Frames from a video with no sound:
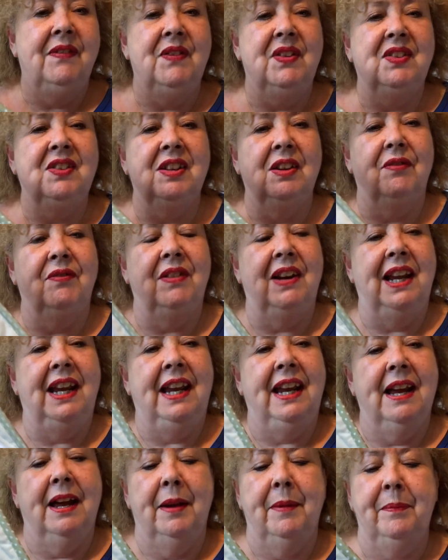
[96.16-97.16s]
this
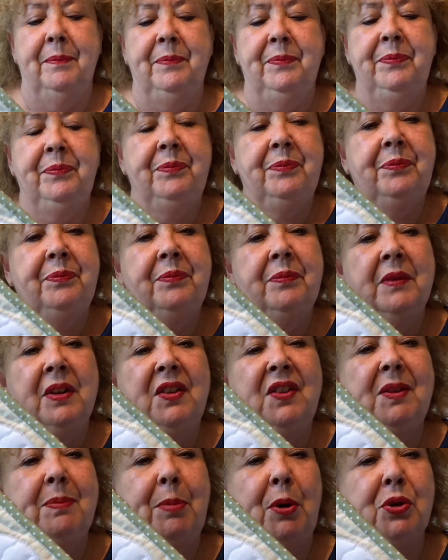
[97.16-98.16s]
lovely
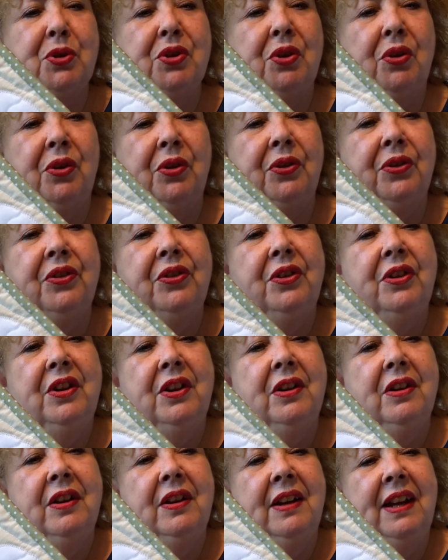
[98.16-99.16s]
spot on
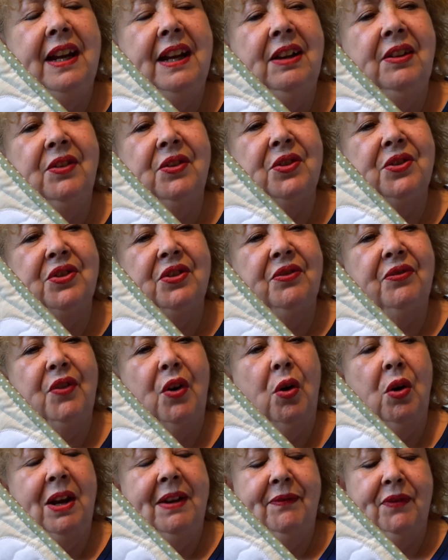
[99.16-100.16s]
in sort of
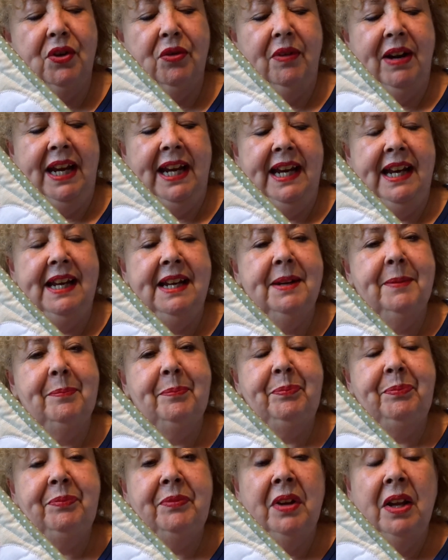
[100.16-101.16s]
olive green.
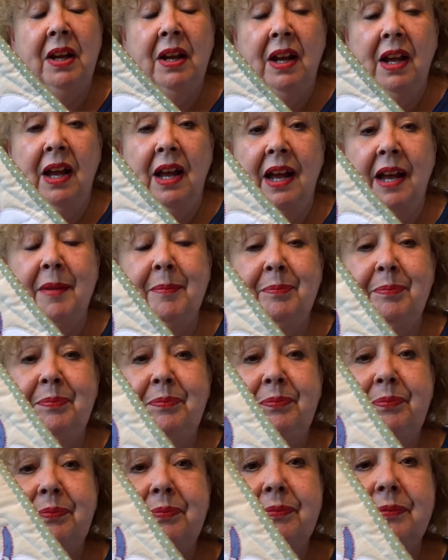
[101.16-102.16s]
And
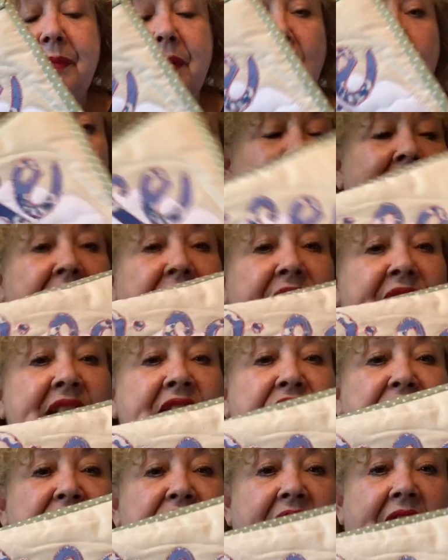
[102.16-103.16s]
when I'd
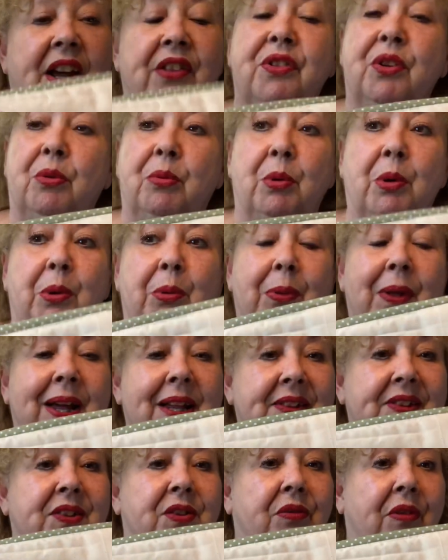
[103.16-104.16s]
finished it, I thought, well,
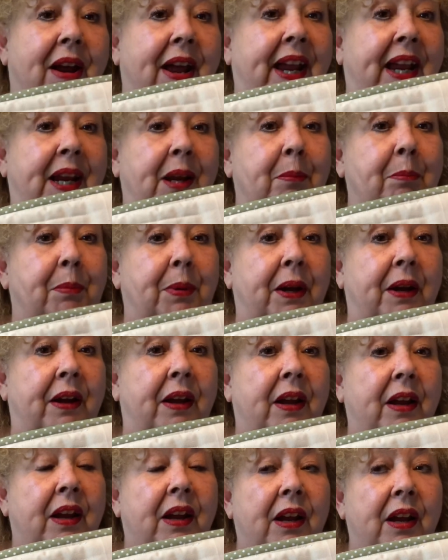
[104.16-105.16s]
that's great, but
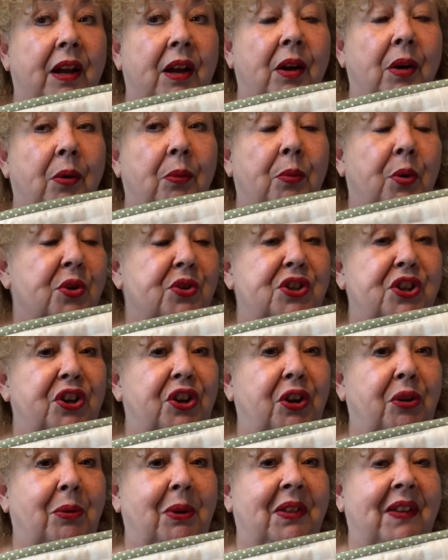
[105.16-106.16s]
what do you
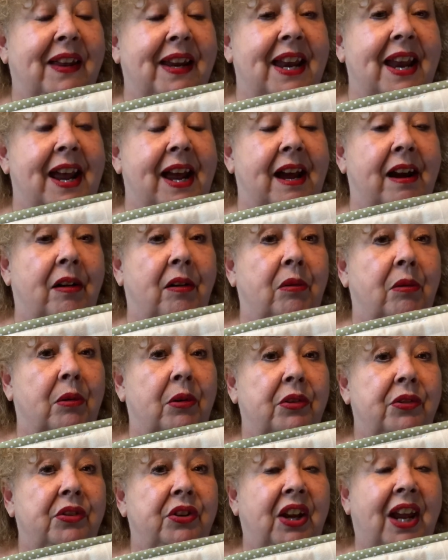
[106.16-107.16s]
do with it now?
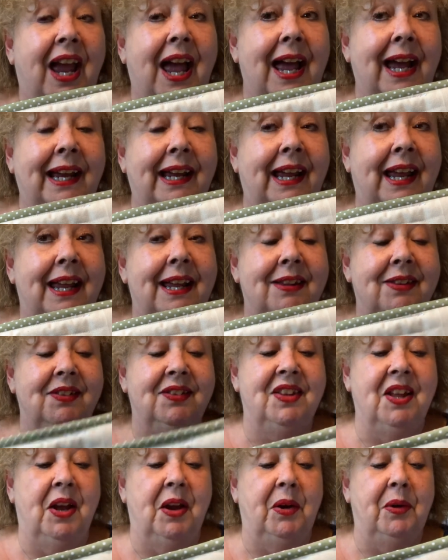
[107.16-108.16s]
Do you hang it?
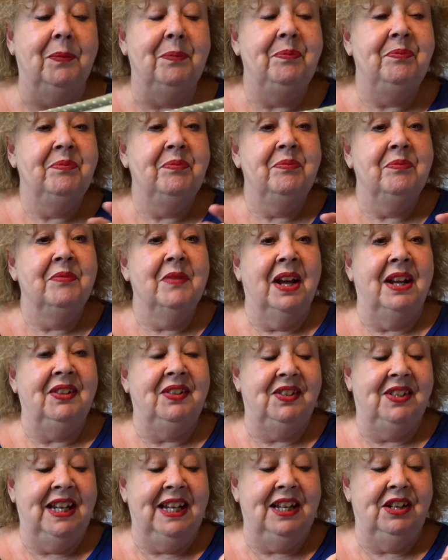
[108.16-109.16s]
So I
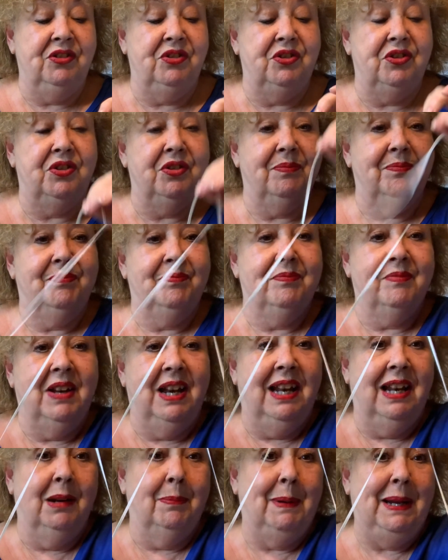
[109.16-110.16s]
stitched a
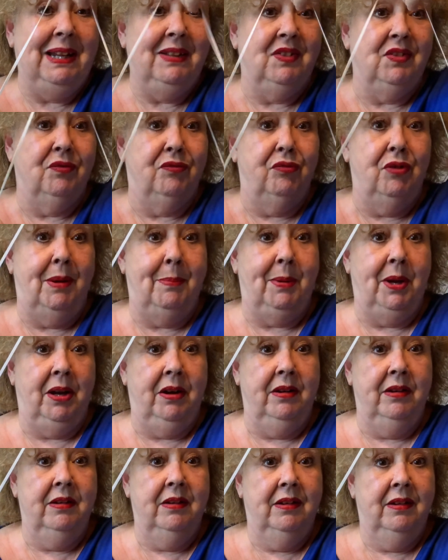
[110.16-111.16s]
little piece of ribbon,